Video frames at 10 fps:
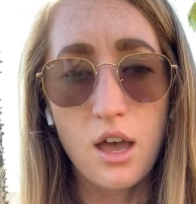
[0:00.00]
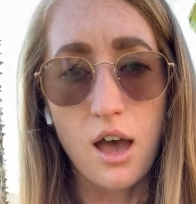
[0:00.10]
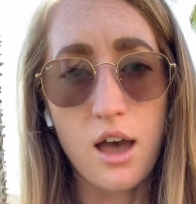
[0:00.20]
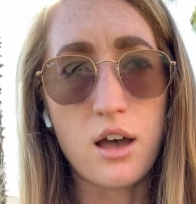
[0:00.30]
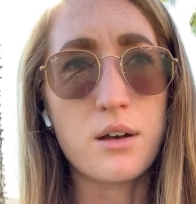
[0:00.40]

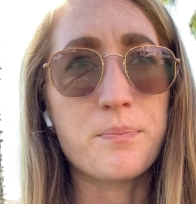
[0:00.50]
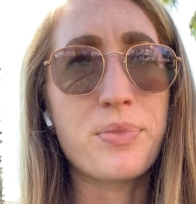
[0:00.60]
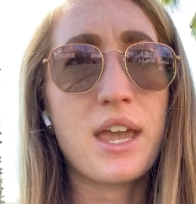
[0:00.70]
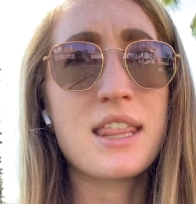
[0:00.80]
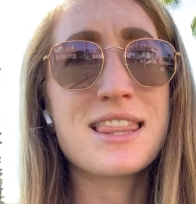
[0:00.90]

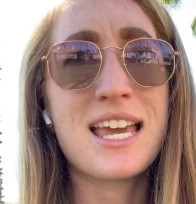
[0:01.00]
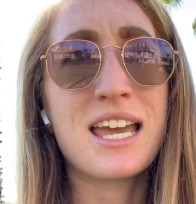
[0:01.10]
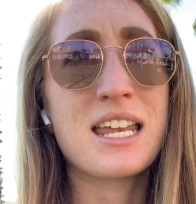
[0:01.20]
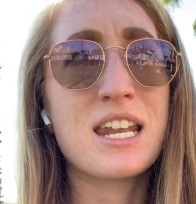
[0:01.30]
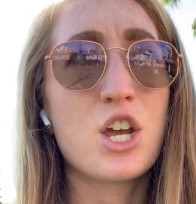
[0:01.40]
And
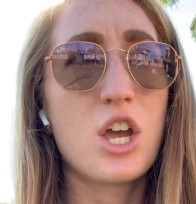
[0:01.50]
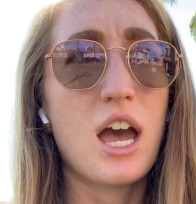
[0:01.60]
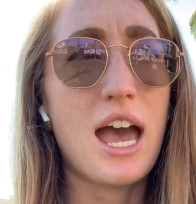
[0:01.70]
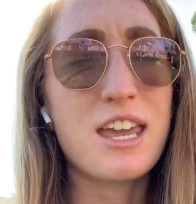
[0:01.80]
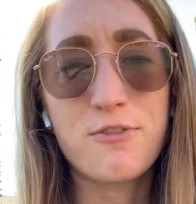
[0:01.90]
then
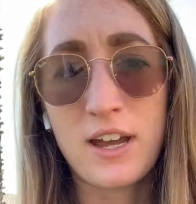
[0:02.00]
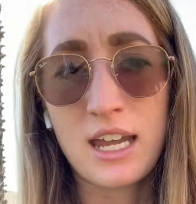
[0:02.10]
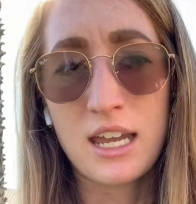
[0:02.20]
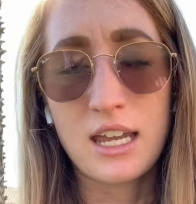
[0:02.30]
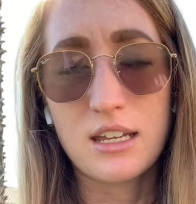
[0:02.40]
if
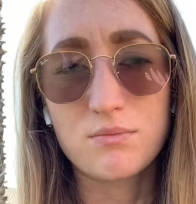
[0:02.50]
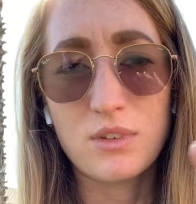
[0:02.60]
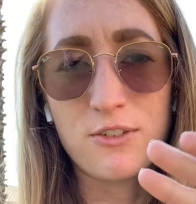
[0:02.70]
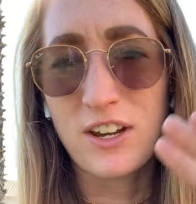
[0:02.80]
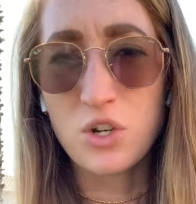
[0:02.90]
I
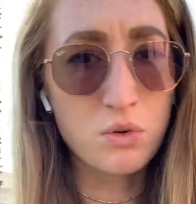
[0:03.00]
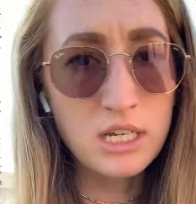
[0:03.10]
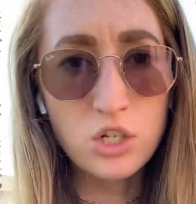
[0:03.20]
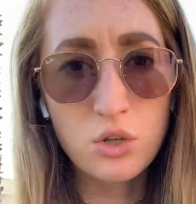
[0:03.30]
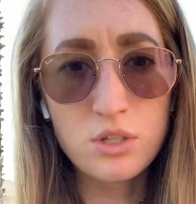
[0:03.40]
don't
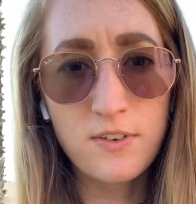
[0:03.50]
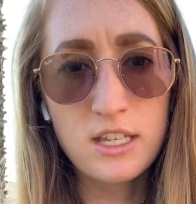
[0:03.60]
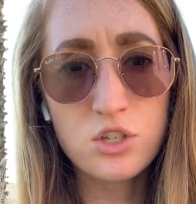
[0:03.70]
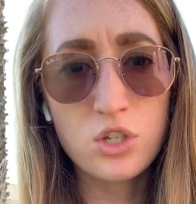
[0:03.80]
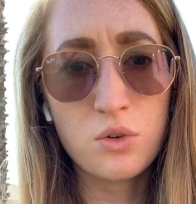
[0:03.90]
need to use
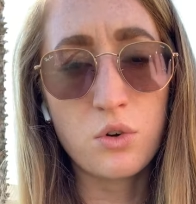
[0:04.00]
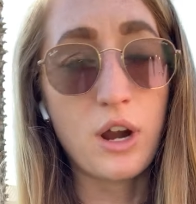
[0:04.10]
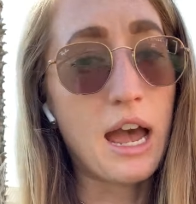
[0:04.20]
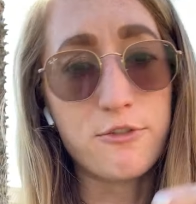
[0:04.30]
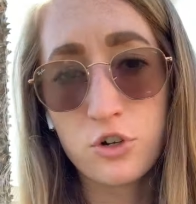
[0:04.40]
Facetune, or
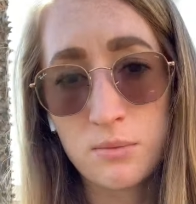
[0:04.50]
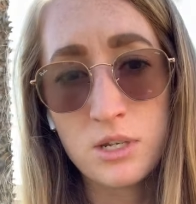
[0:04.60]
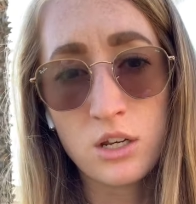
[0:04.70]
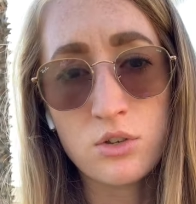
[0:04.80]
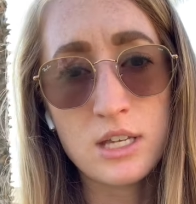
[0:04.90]
after I'm
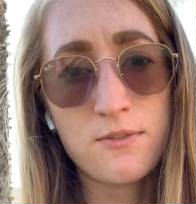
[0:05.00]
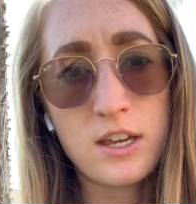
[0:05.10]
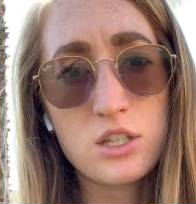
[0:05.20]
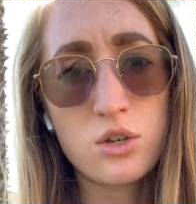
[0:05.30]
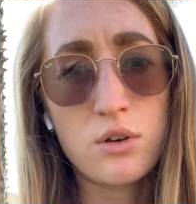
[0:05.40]
done using
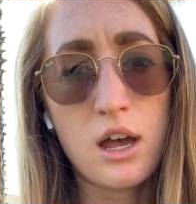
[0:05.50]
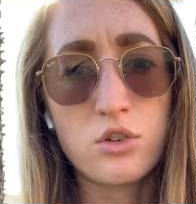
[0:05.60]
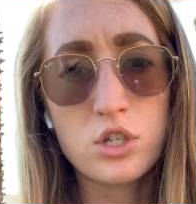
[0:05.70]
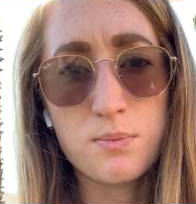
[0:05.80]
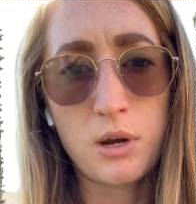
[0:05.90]
Facetune, I'll
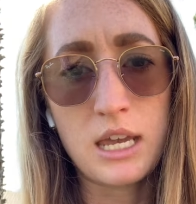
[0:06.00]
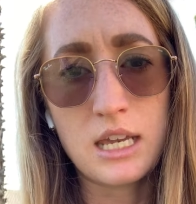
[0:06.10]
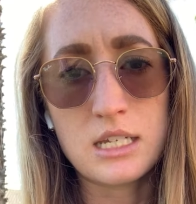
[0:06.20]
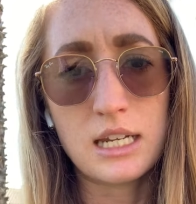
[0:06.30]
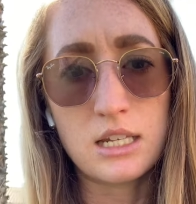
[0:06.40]
just bring it
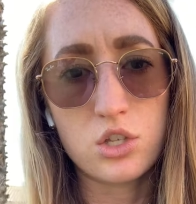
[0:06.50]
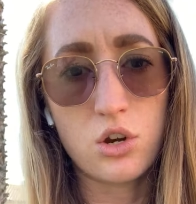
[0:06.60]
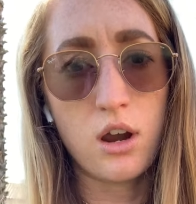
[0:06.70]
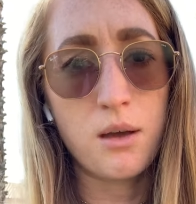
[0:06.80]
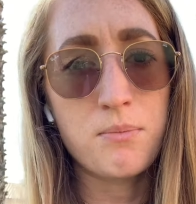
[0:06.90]
into
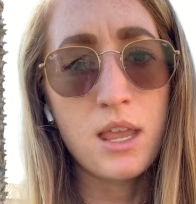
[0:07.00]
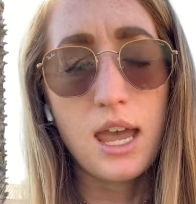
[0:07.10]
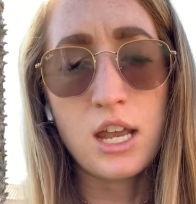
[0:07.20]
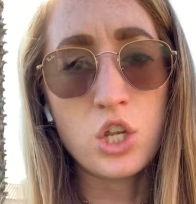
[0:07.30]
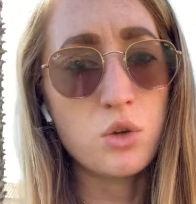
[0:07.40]
Instagram
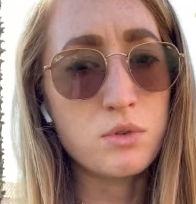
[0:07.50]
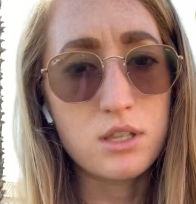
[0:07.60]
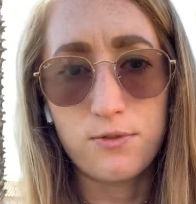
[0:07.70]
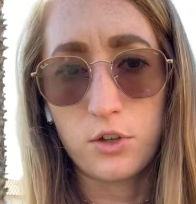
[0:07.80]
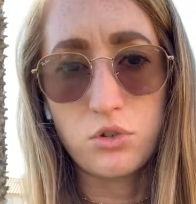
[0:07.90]
and use
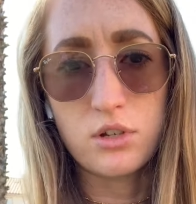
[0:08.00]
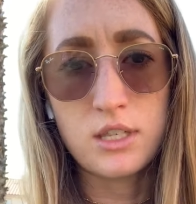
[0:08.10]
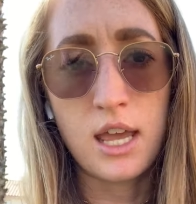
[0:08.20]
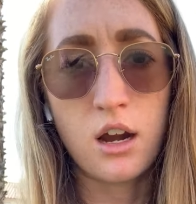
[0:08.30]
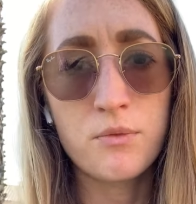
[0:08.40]
the filters
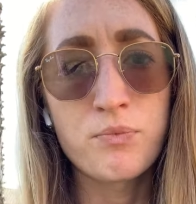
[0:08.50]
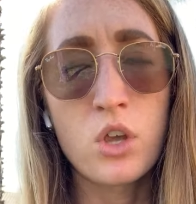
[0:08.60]
there.